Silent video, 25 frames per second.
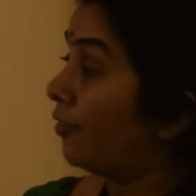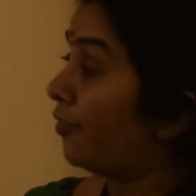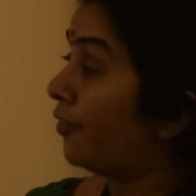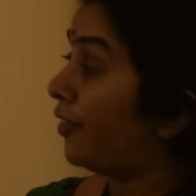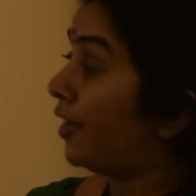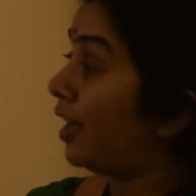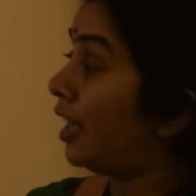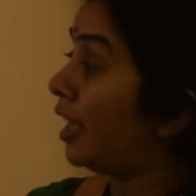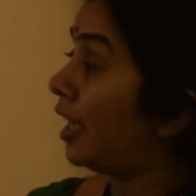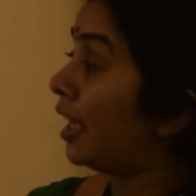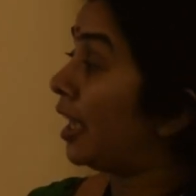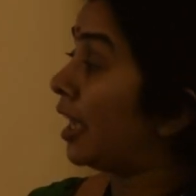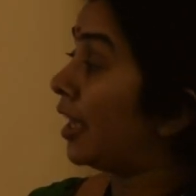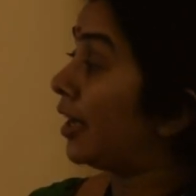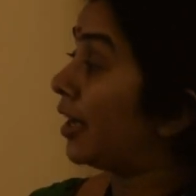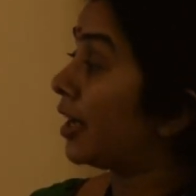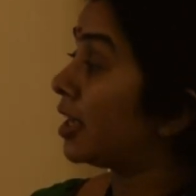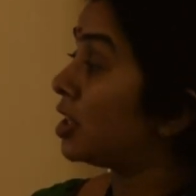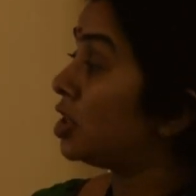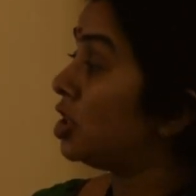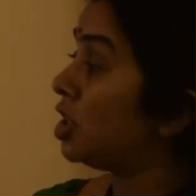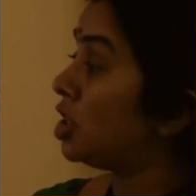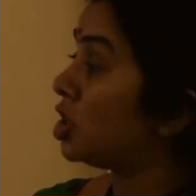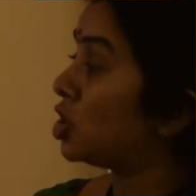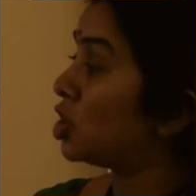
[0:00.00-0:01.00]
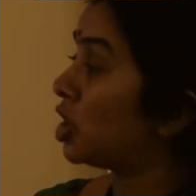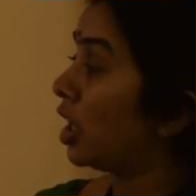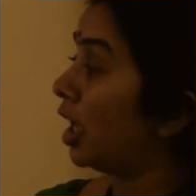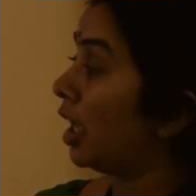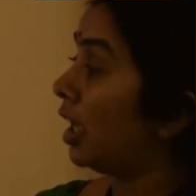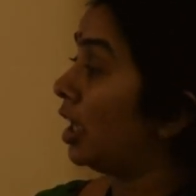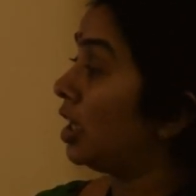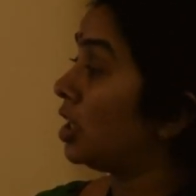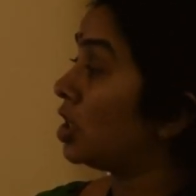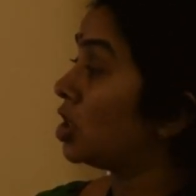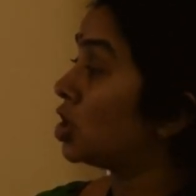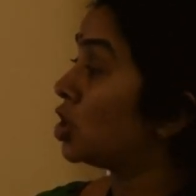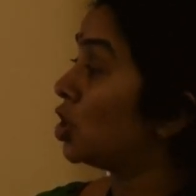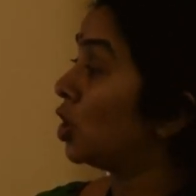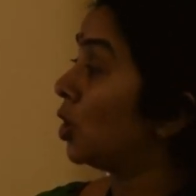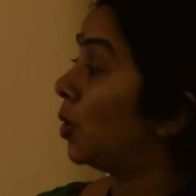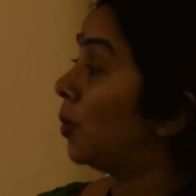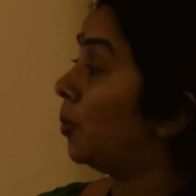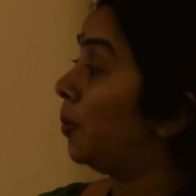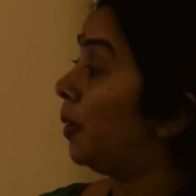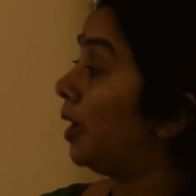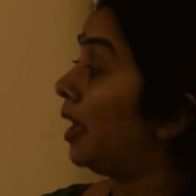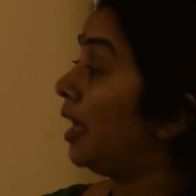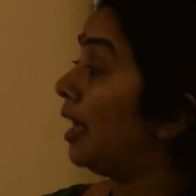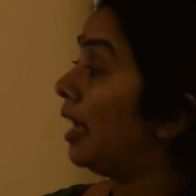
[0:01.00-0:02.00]
free energy change
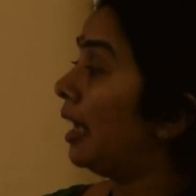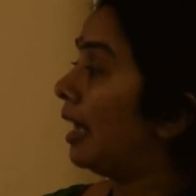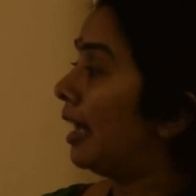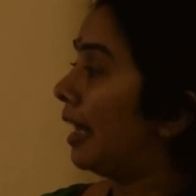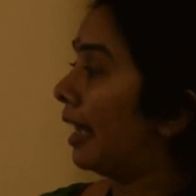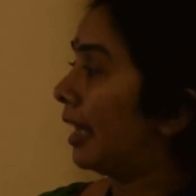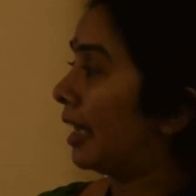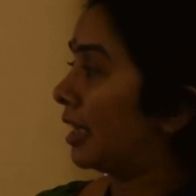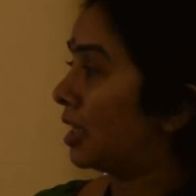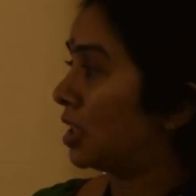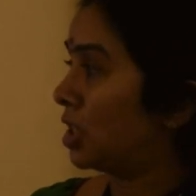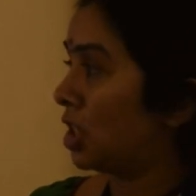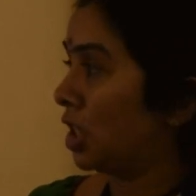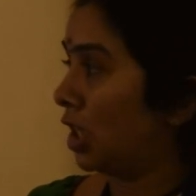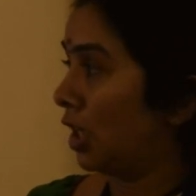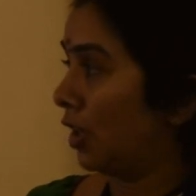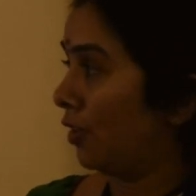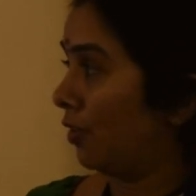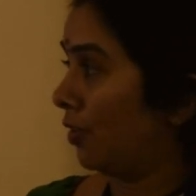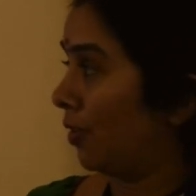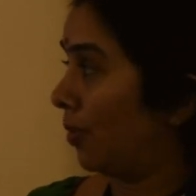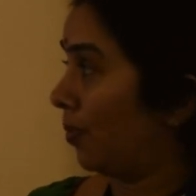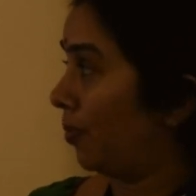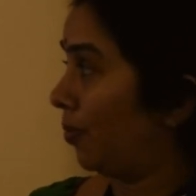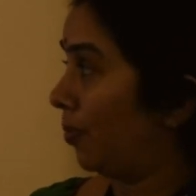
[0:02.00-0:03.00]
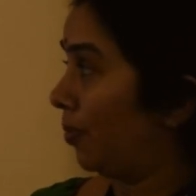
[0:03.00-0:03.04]
should be negative.